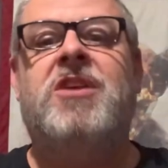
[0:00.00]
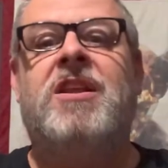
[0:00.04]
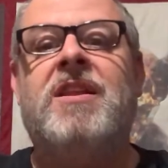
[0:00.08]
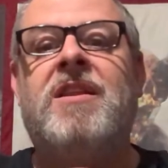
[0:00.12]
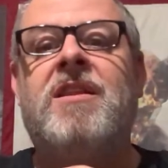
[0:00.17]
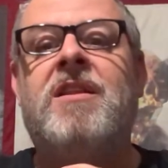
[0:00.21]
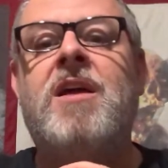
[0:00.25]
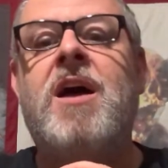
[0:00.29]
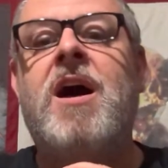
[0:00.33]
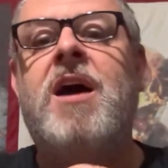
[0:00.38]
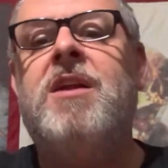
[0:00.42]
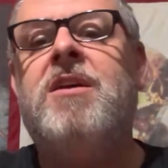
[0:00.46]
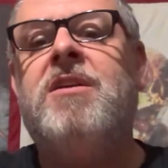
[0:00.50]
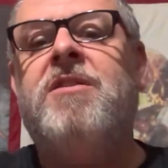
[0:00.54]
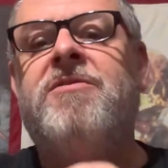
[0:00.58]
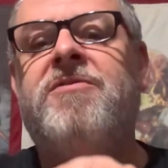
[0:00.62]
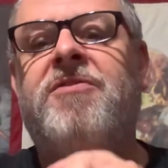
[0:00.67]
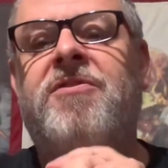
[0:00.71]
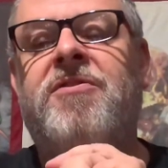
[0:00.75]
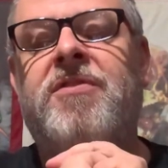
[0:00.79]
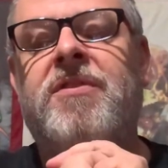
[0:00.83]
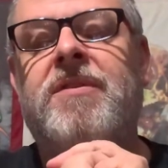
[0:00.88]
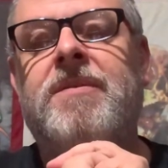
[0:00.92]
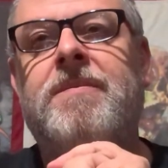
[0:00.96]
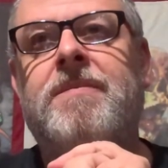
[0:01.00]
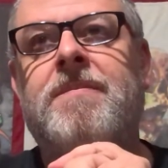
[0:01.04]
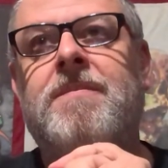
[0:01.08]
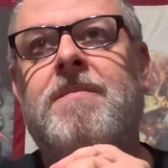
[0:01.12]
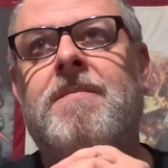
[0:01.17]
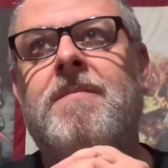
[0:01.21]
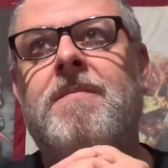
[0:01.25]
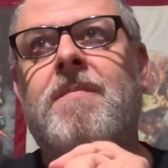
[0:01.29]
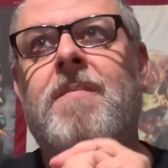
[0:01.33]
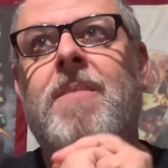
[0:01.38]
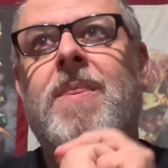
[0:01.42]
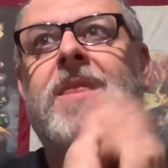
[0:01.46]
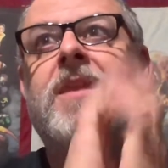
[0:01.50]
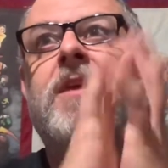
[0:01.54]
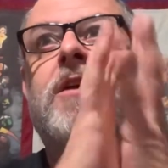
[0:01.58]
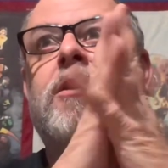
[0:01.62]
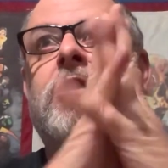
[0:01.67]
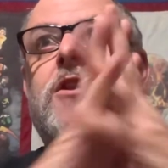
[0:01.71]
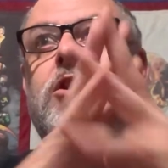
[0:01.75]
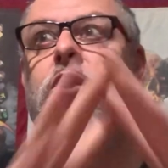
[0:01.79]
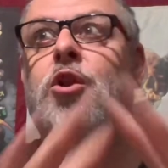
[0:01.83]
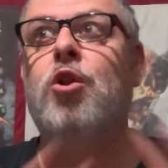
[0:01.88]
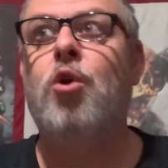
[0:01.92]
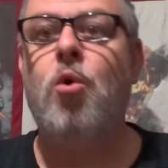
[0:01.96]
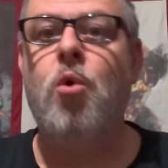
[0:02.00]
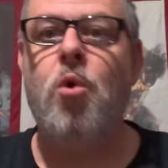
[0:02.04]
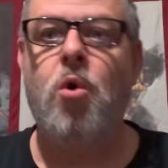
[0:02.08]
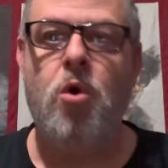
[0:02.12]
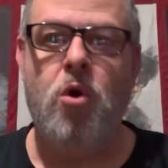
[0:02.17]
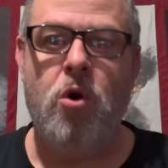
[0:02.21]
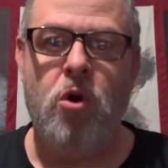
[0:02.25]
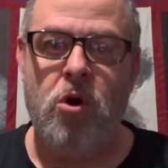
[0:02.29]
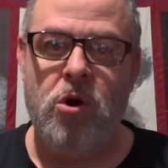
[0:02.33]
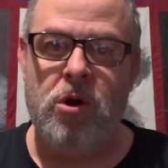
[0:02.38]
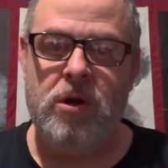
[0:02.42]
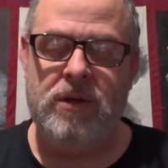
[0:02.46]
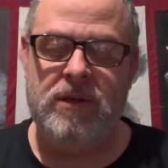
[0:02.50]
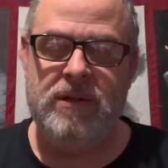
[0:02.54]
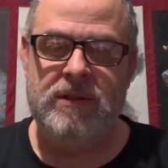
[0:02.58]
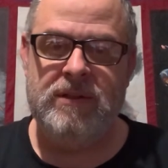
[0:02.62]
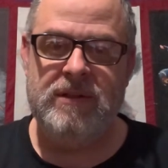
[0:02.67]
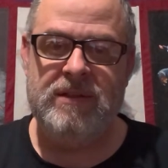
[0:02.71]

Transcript: a lot of lore